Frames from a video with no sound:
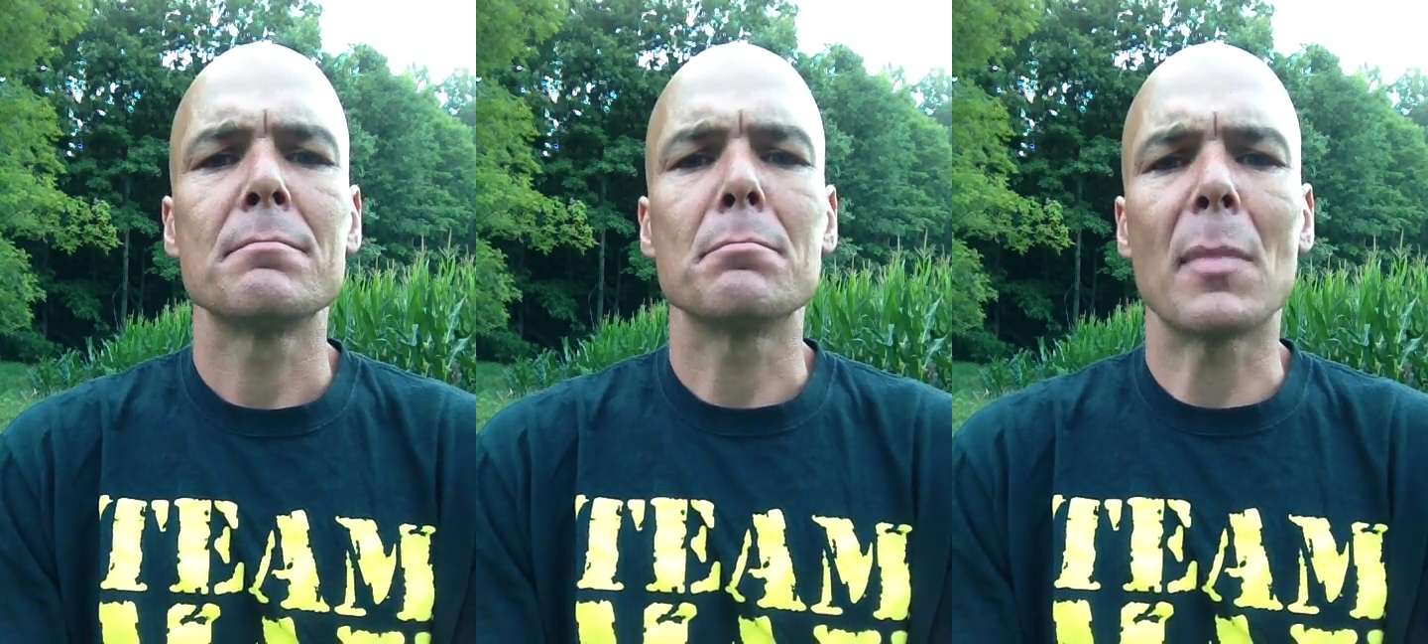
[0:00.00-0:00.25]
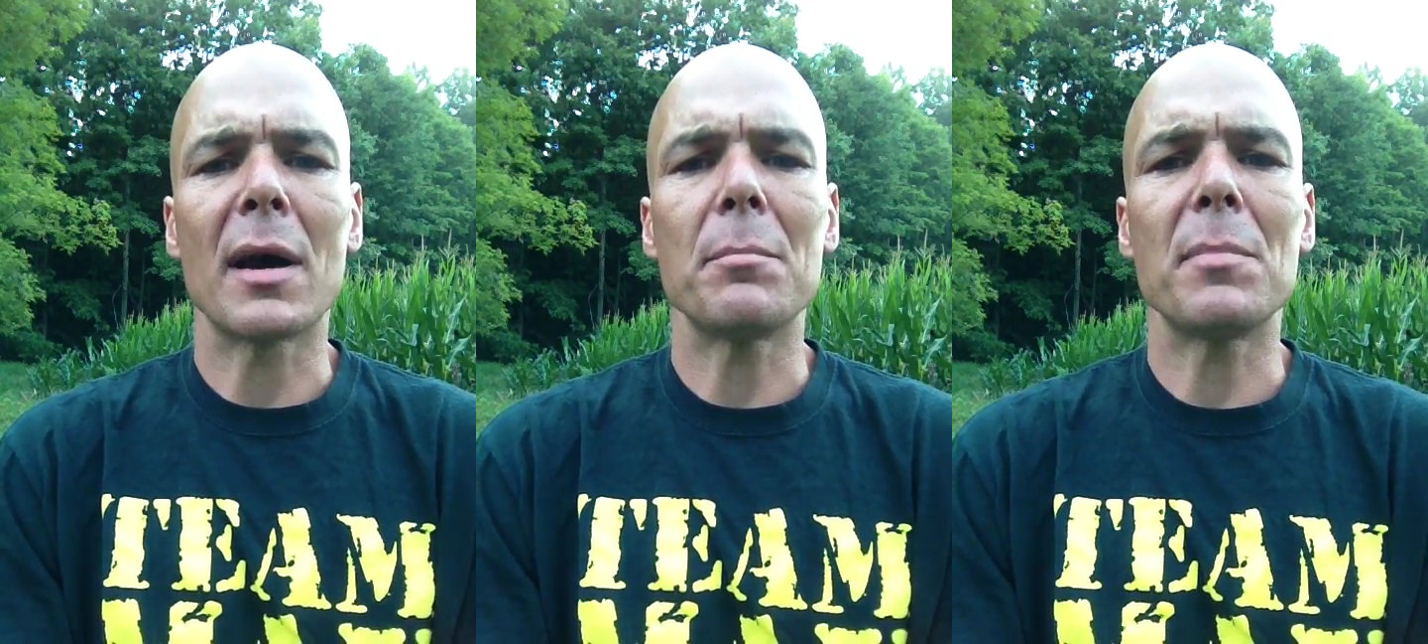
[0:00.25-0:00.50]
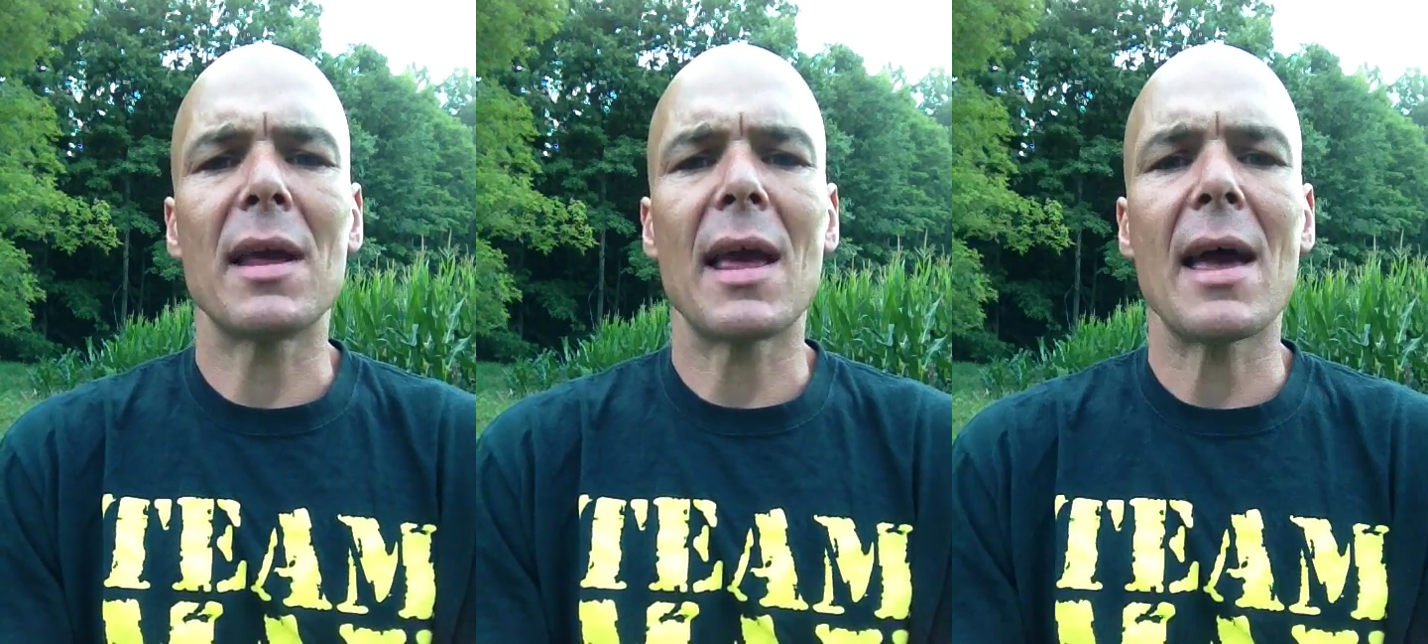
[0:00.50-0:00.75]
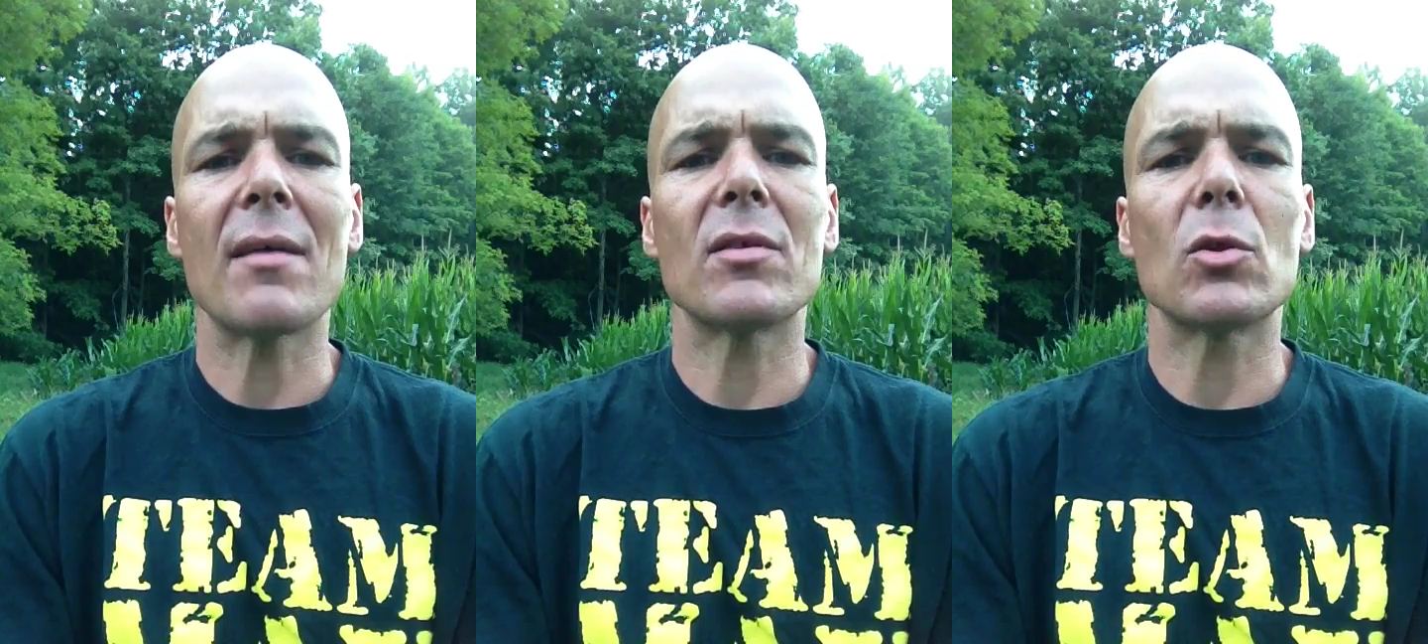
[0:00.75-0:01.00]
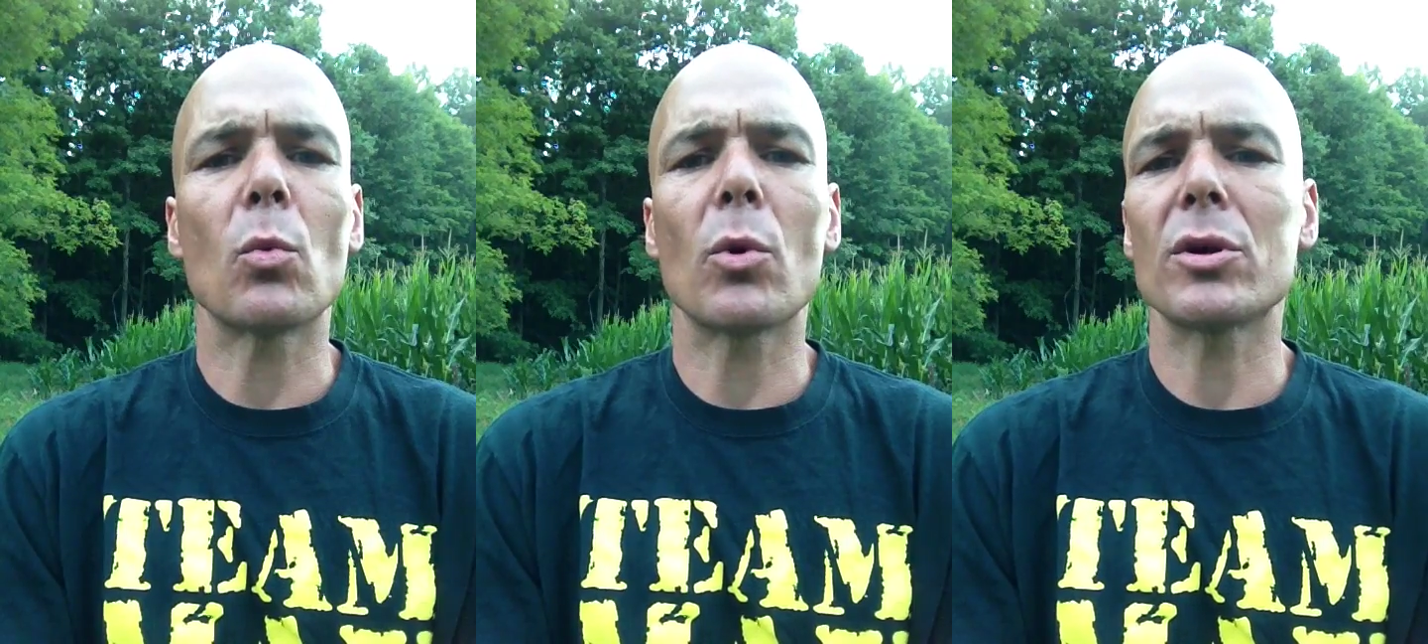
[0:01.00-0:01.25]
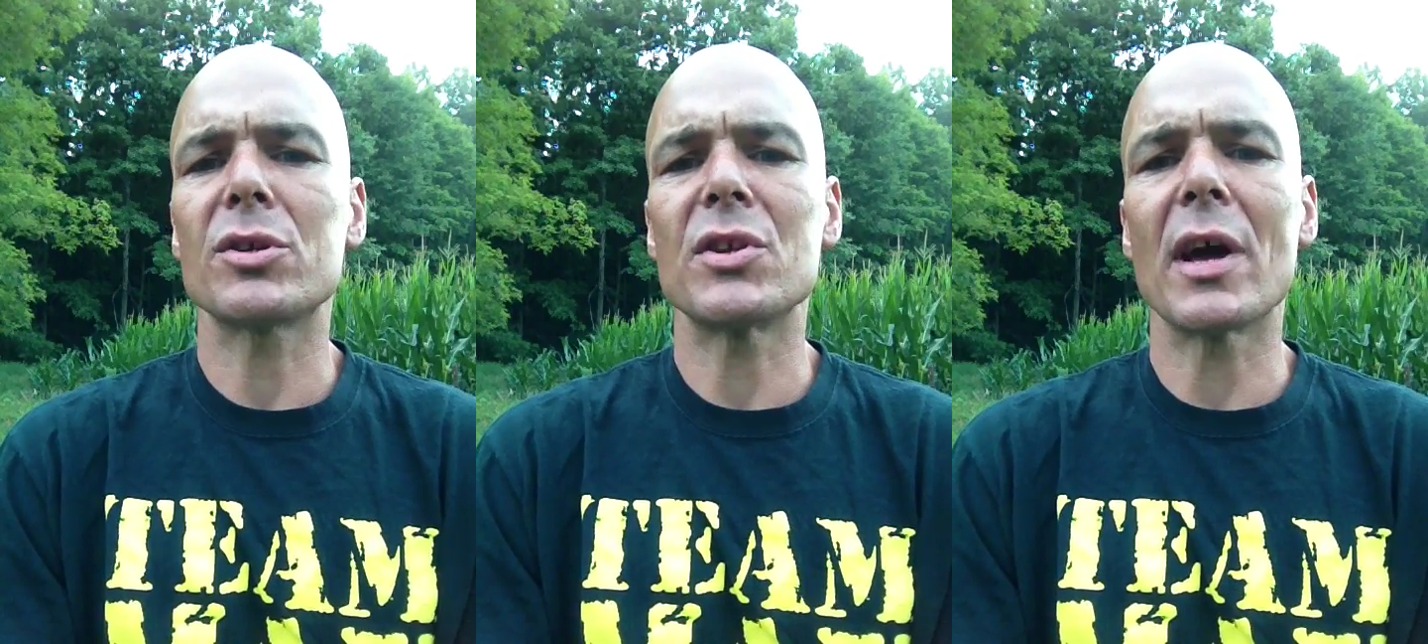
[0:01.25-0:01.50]
might be having the
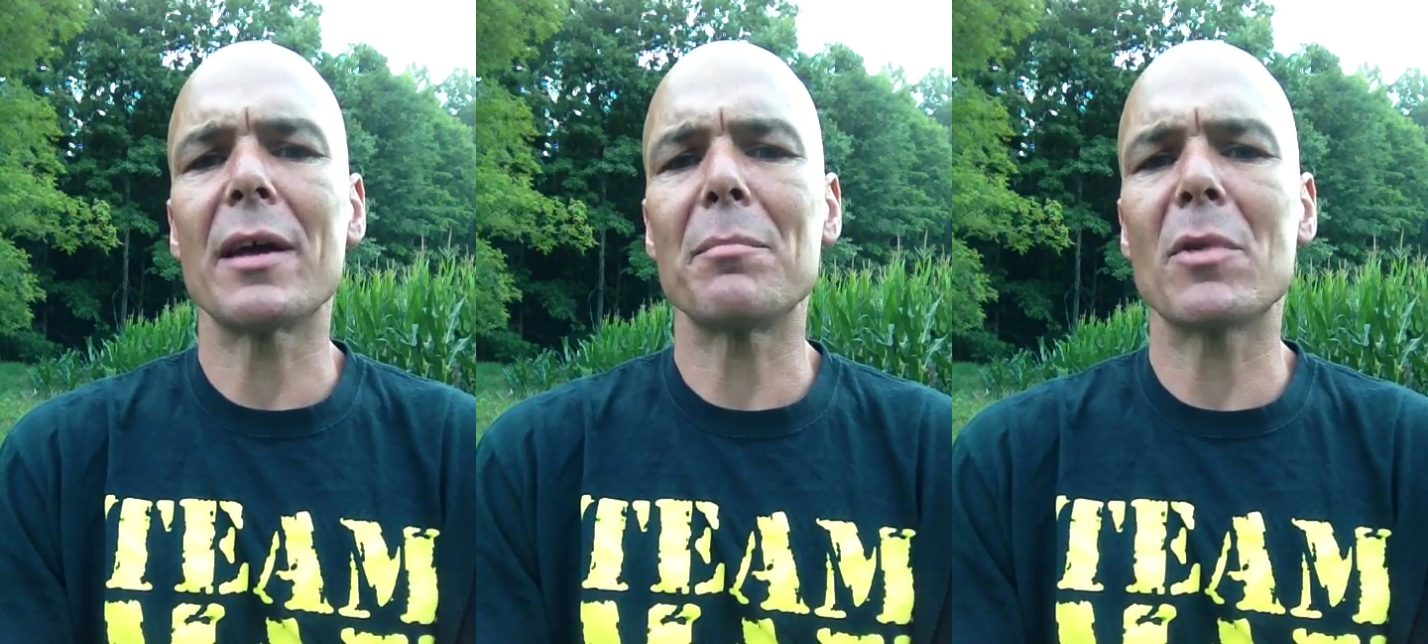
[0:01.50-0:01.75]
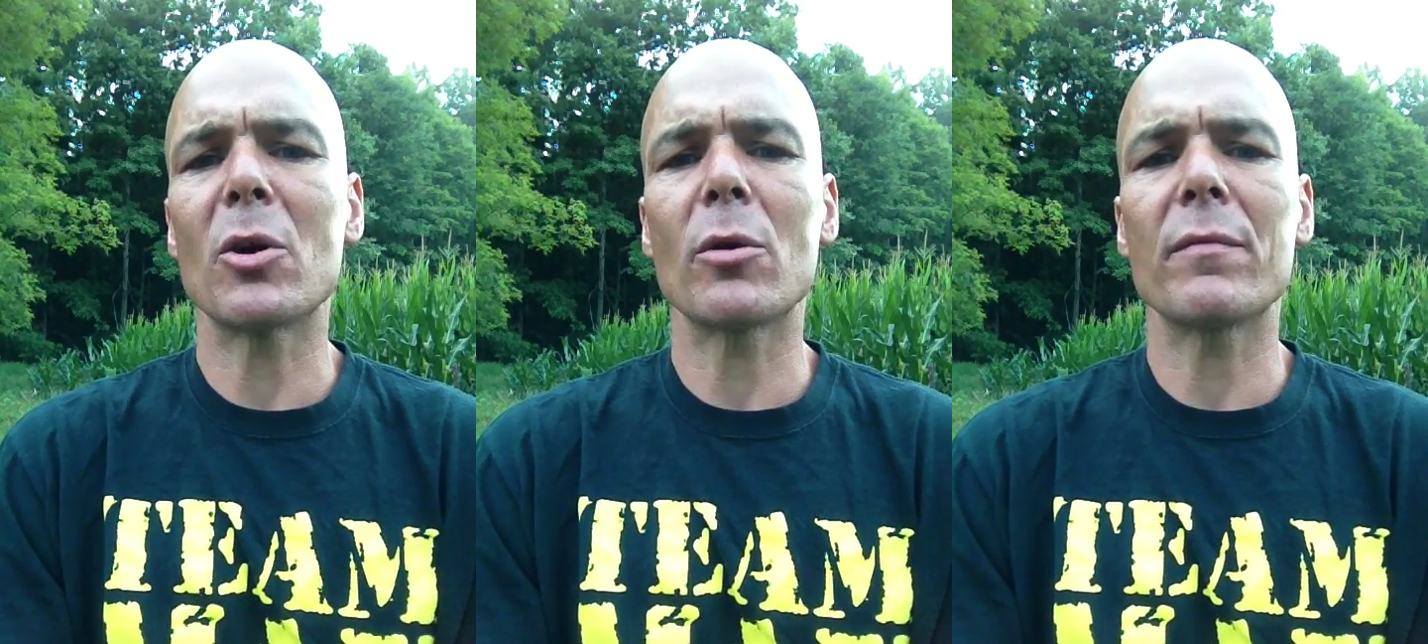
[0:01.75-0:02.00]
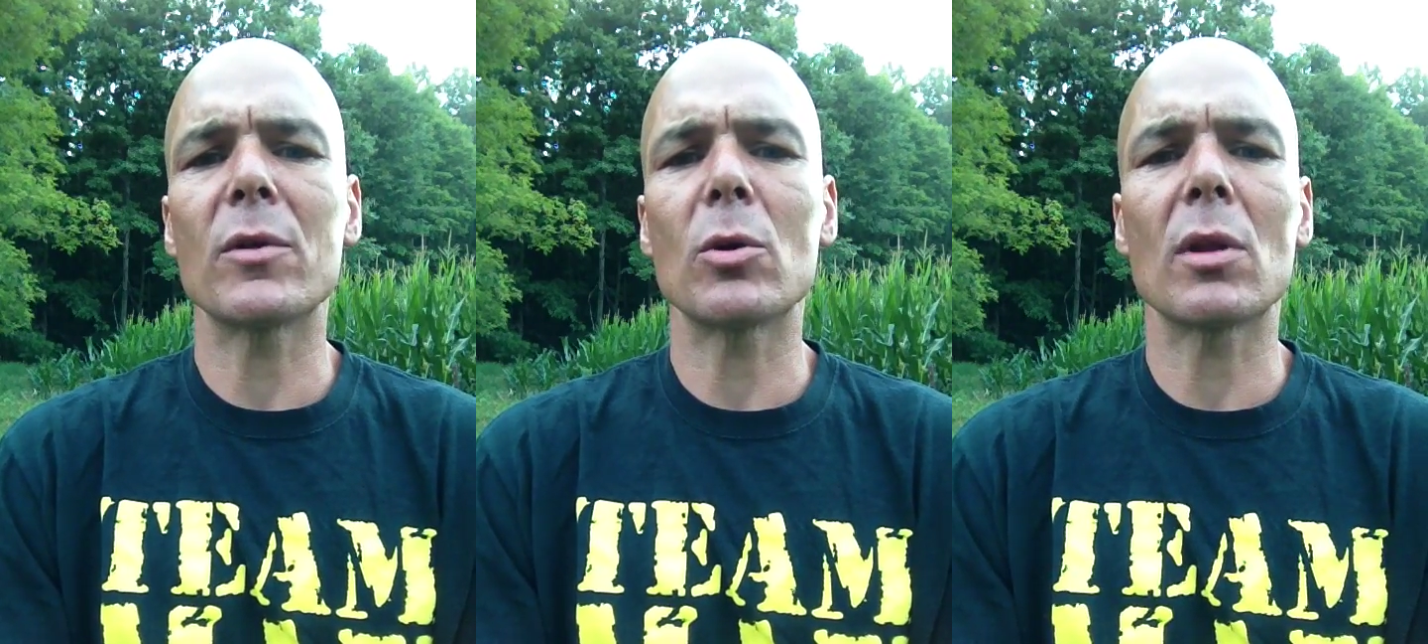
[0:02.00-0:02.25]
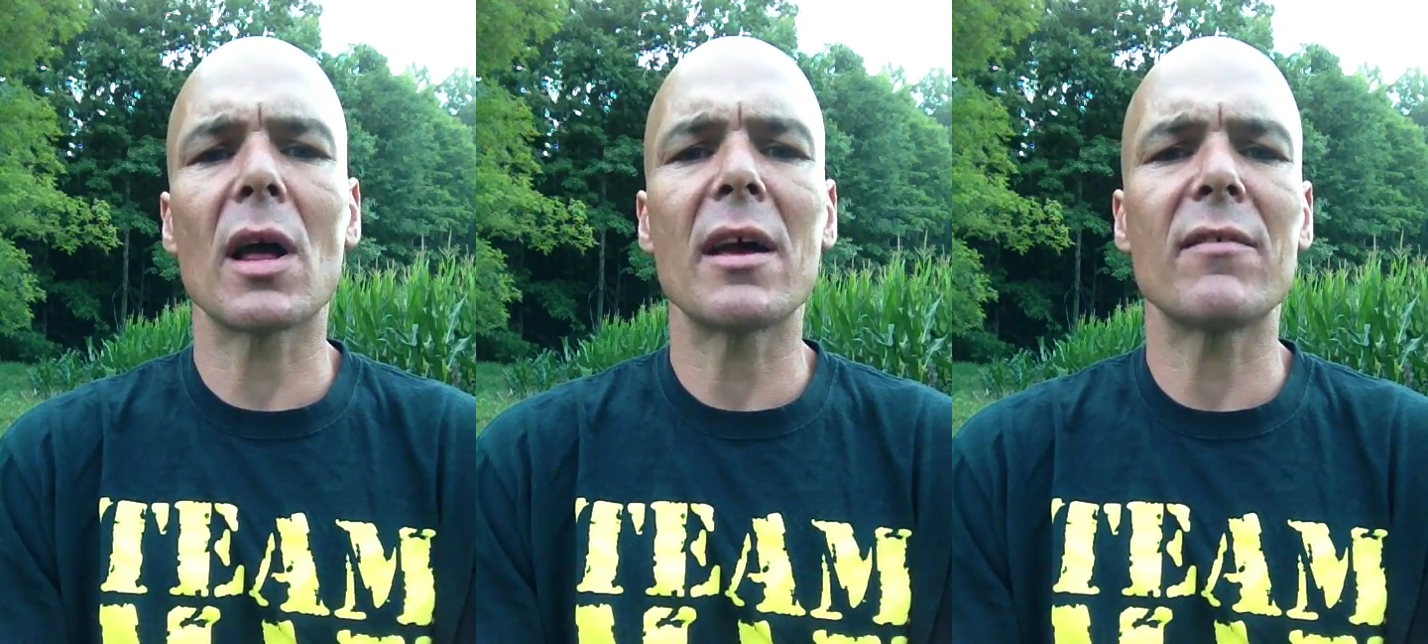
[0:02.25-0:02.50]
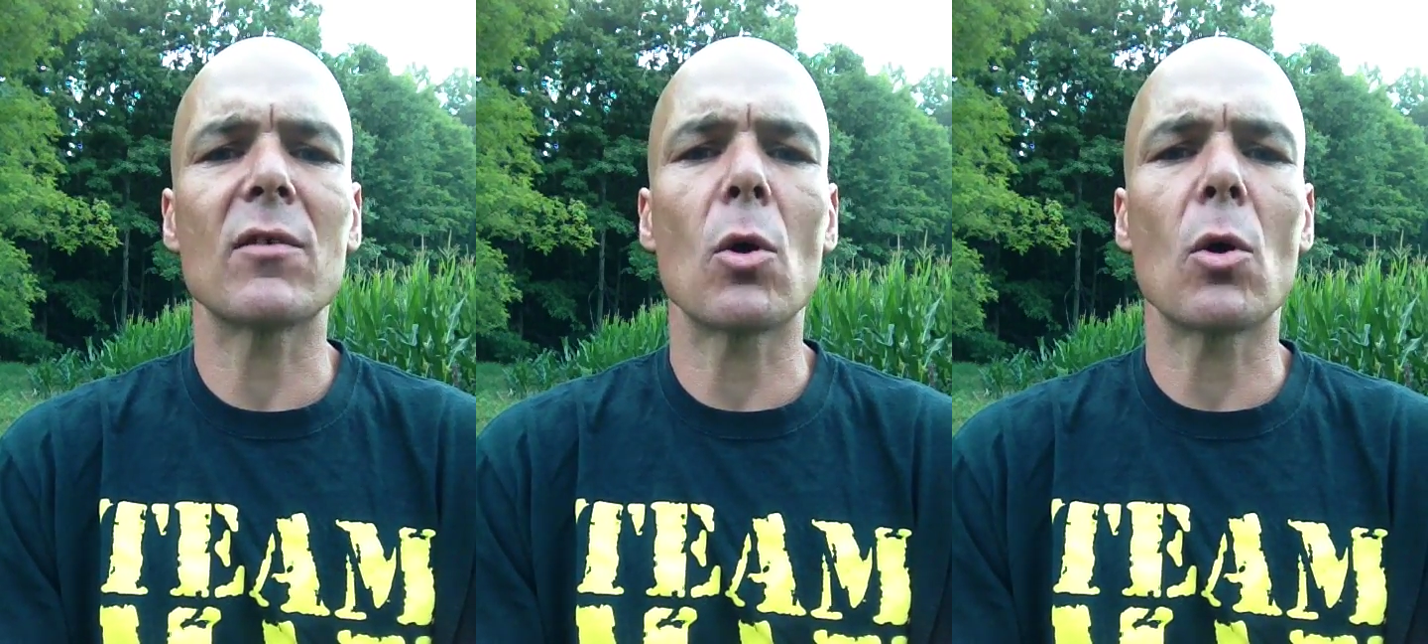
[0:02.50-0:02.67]
worst nightmare of their life